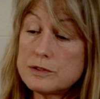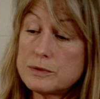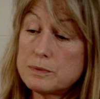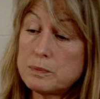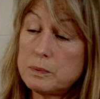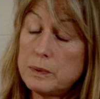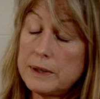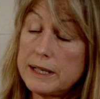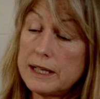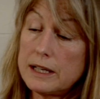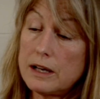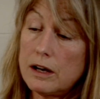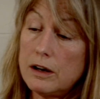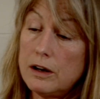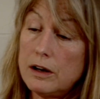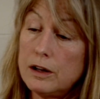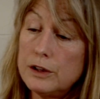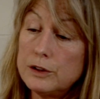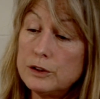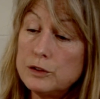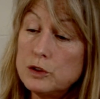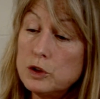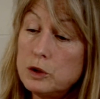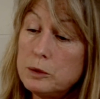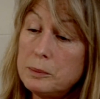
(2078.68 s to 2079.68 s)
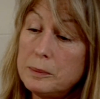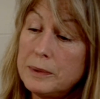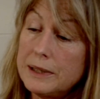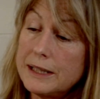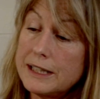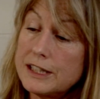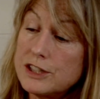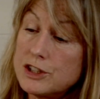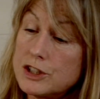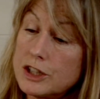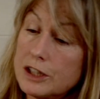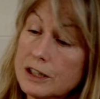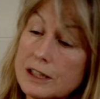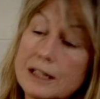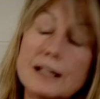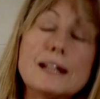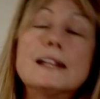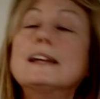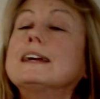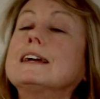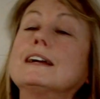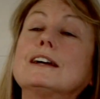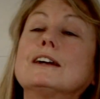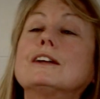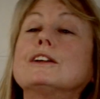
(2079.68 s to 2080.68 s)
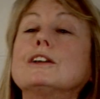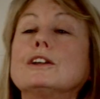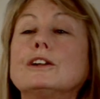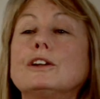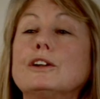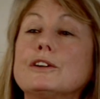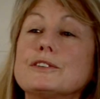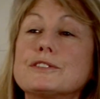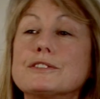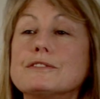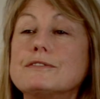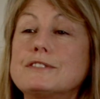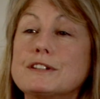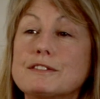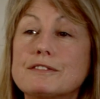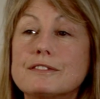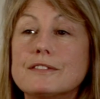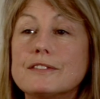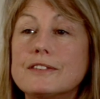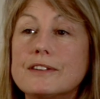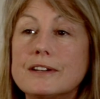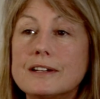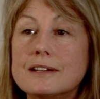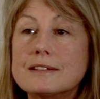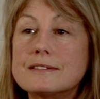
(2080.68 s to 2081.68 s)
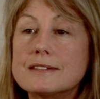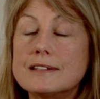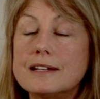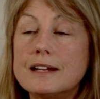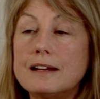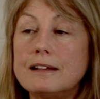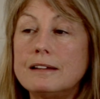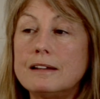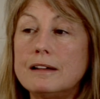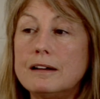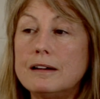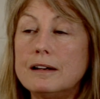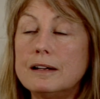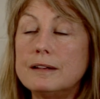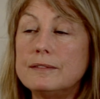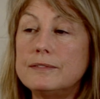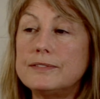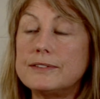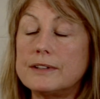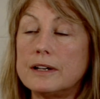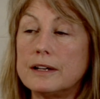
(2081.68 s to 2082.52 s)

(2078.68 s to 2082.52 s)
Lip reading: we are normally juggling lots of different things in our lives,